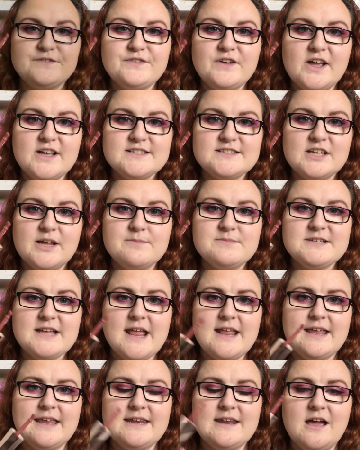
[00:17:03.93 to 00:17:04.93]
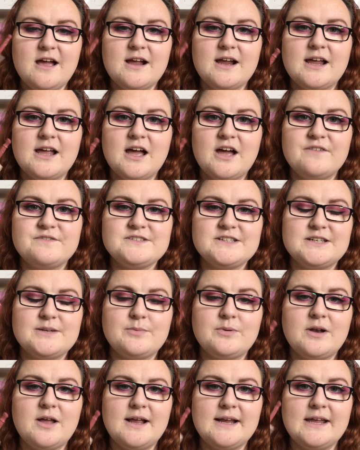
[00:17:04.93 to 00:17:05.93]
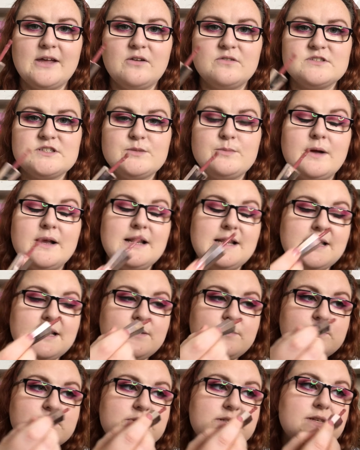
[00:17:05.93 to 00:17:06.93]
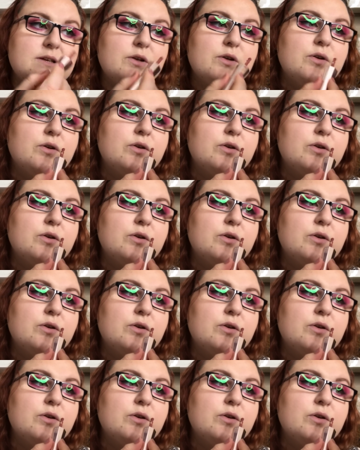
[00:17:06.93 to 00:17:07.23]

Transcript: first I'm taking Uncuffed and applying it onto my lips.